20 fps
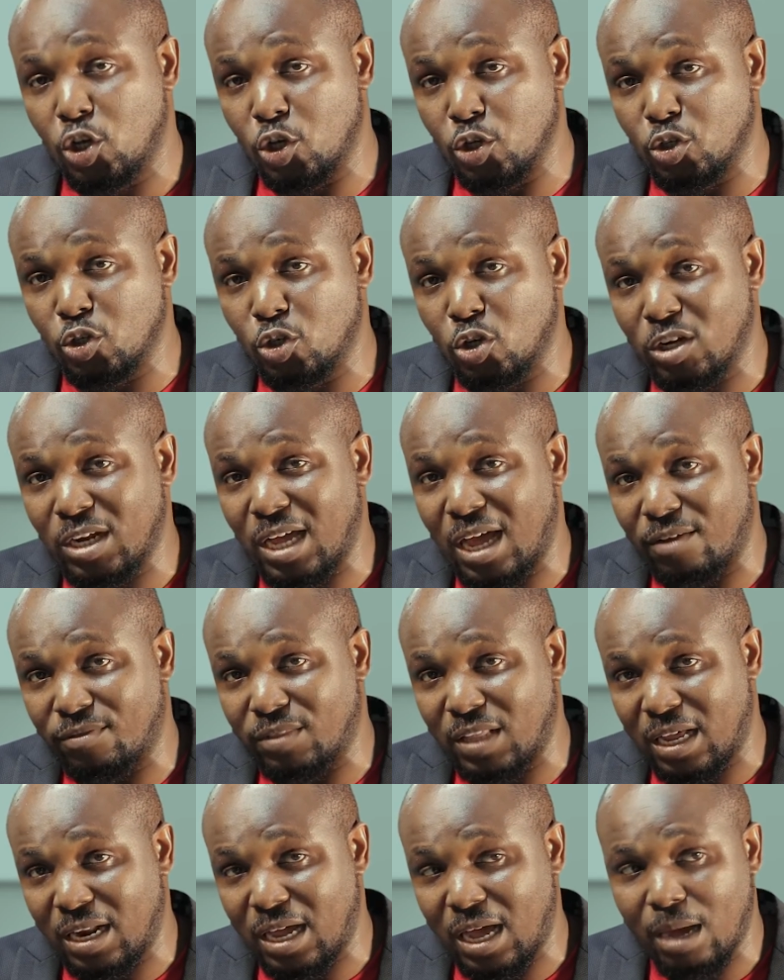you do not
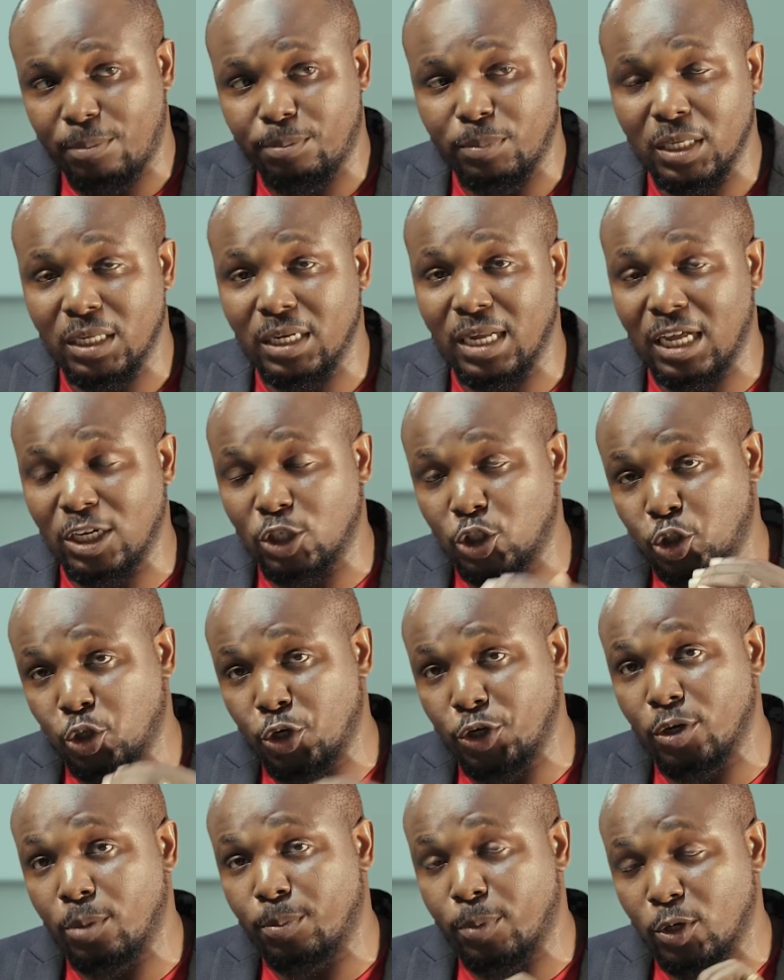have that happening and
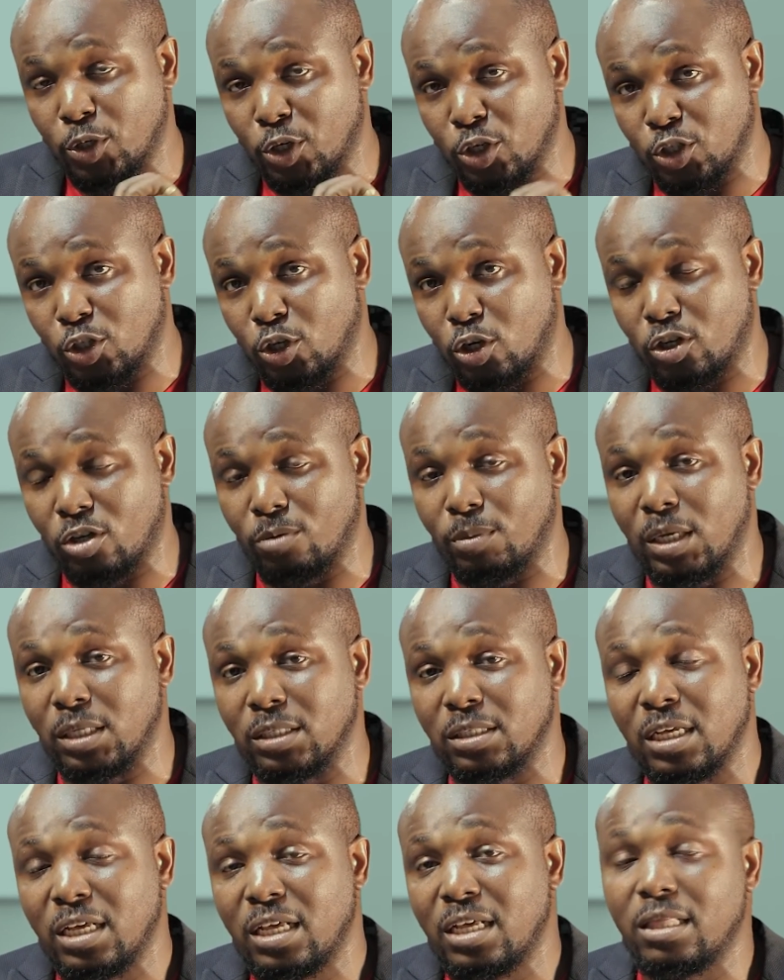showing up on your
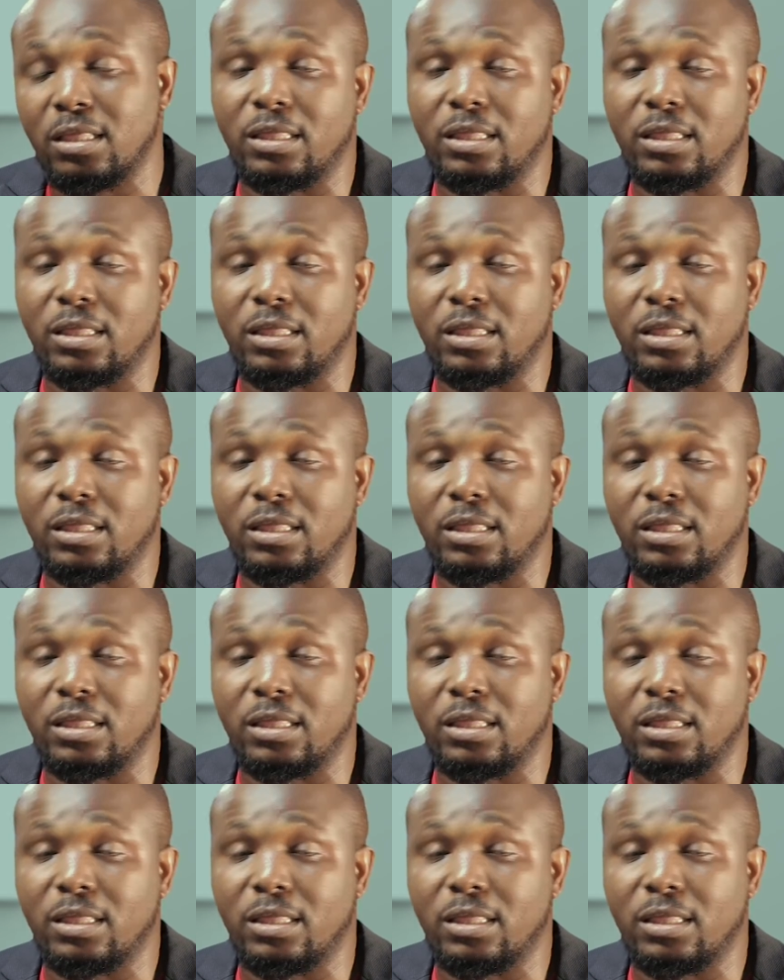document,